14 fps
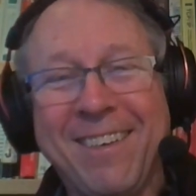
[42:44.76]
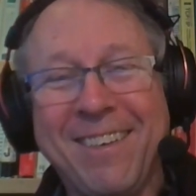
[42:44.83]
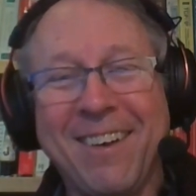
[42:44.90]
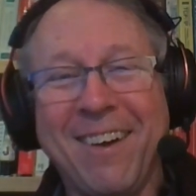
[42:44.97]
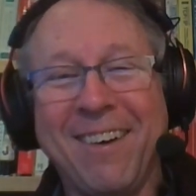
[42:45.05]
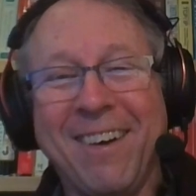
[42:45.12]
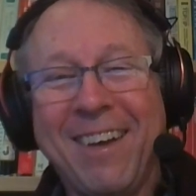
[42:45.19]

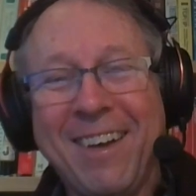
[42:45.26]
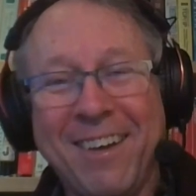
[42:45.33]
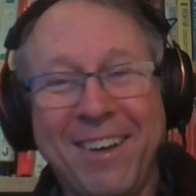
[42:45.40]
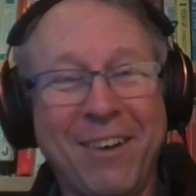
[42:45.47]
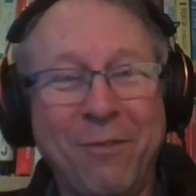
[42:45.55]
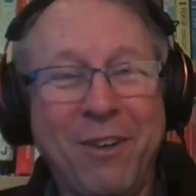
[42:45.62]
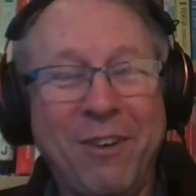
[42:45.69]
so
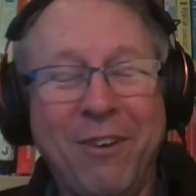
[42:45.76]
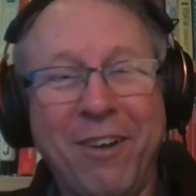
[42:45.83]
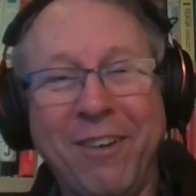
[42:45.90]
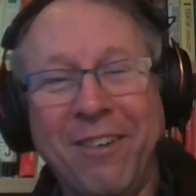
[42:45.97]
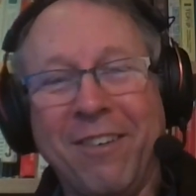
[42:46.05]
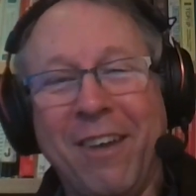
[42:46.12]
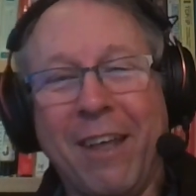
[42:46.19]
because we don't
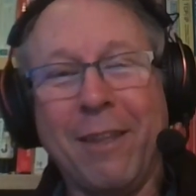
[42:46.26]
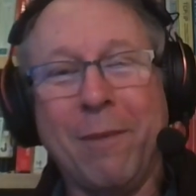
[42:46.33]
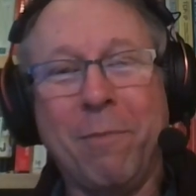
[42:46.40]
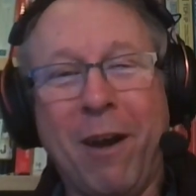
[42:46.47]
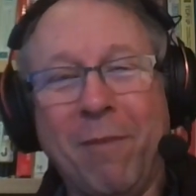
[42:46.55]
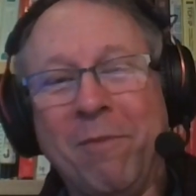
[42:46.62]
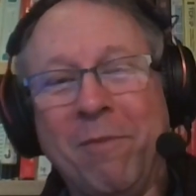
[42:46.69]
understand the
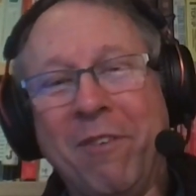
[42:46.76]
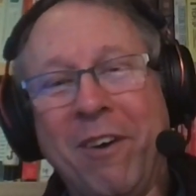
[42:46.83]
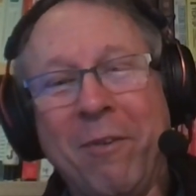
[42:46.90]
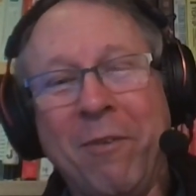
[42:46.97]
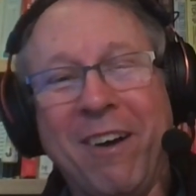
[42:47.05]
problem very